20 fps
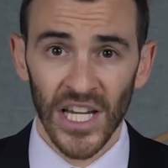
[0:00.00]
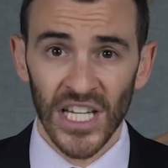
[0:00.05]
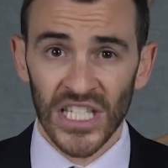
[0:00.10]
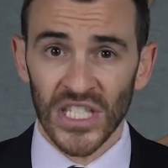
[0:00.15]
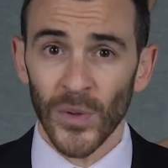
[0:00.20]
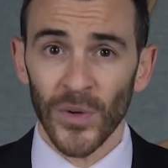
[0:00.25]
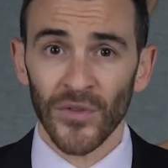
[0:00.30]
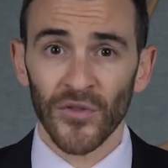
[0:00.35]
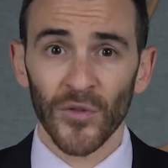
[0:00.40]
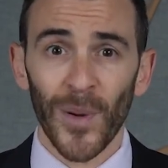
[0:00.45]

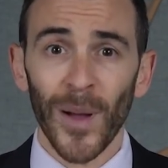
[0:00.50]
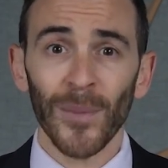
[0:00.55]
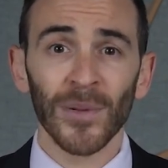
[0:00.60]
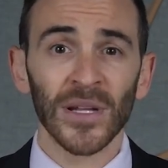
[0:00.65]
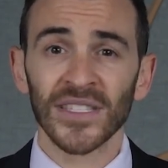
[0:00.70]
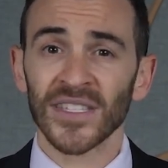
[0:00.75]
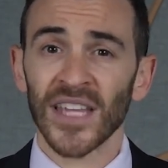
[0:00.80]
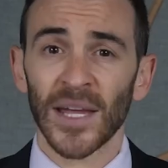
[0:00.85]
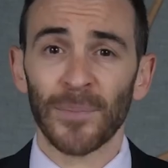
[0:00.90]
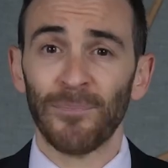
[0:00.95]
So when
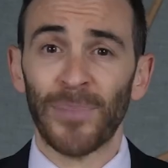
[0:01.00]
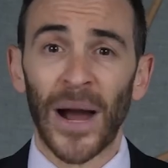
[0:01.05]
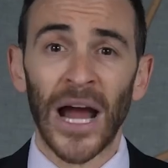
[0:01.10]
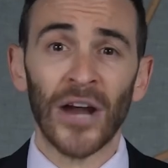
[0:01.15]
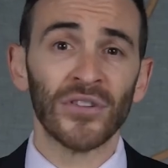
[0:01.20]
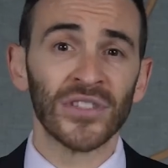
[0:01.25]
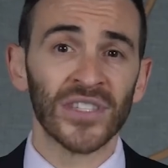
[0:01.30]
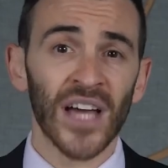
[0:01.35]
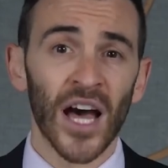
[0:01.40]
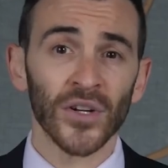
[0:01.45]
Republicans like
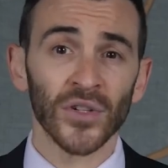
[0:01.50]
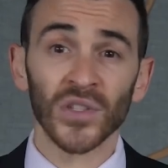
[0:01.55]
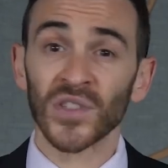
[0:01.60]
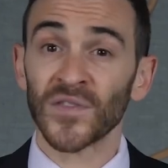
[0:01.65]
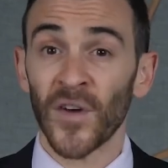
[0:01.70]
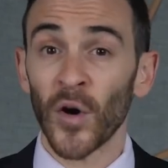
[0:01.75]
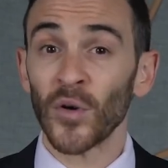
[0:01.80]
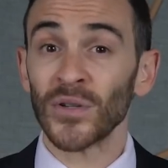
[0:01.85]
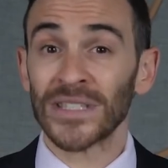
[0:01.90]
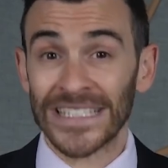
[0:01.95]
Byron Donalds
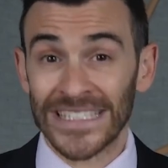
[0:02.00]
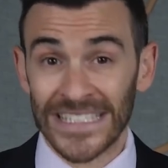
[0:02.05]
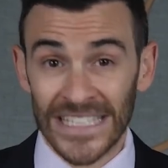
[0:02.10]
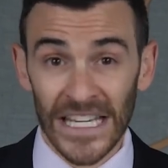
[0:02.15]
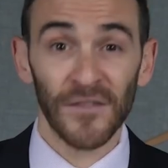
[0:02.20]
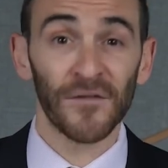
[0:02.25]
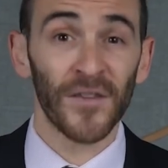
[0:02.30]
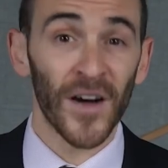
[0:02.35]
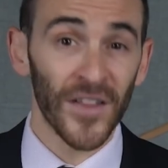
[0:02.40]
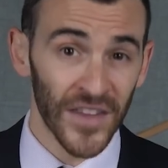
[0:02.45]
vote to
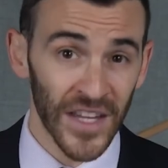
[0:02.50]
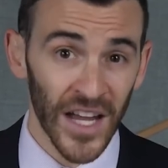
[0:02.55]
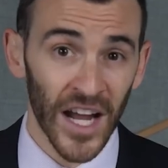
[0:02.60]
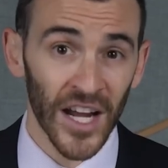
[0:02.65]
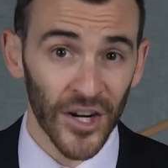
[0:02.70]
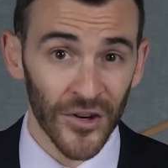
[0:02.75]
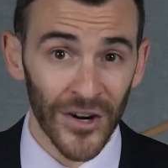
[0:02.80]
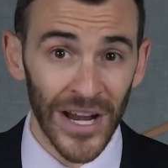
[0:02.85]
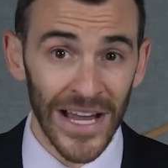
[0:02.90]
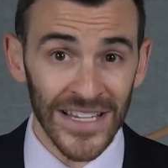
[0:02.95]
defund the
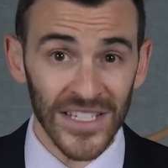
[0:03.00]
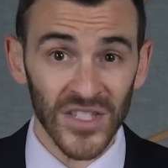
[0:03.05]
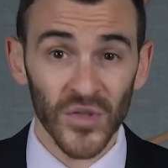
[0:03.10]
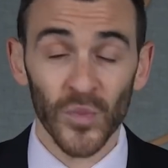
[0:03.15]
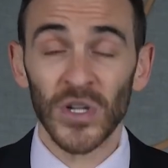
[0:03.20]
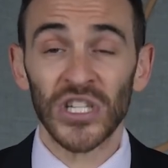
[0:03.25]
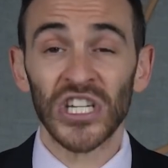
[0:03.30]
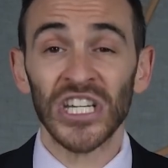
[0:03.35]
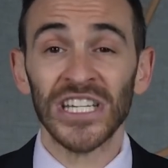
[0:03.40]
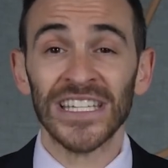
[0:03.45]
I R S,
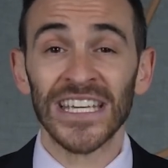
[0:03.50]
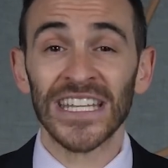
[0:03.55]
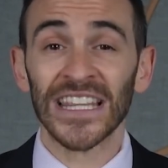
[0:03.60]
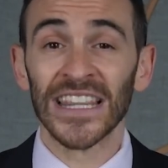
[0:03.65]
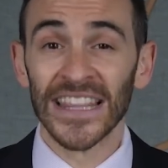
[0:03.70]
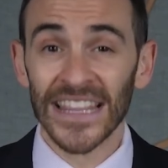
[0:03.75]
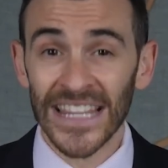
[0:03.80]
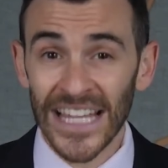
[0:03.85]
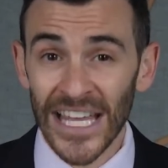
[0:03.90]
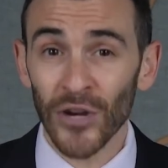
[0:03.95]
which he did
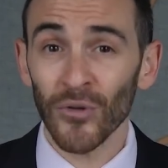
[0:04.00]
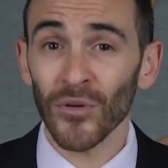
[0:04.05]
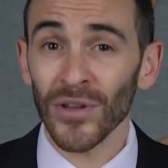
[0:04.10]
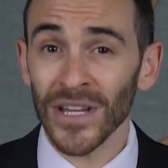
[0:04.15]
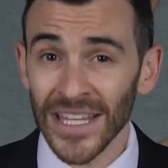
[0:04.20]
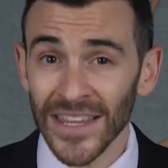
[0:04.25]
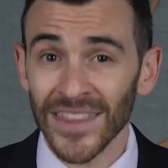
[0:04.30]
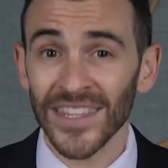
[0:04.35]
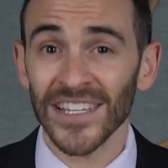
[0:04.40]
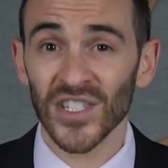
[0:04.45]

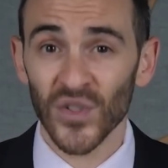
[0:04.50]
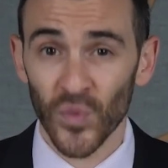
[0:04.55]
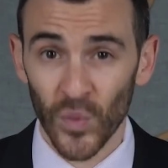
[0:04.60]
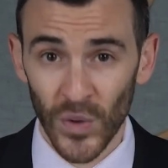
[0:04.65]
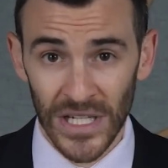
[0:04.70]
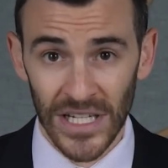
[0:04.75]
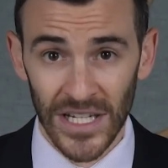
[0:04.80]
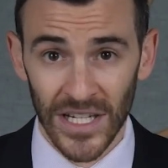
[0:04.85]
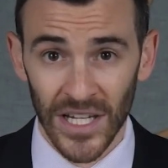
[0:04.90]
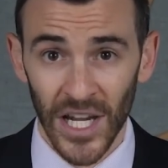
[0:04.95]
literally this
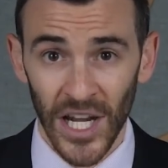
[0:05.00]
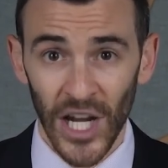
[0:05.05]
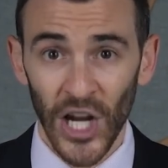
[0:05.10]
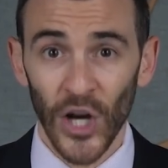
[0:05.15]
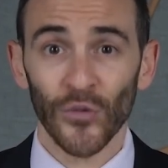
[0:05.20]
week,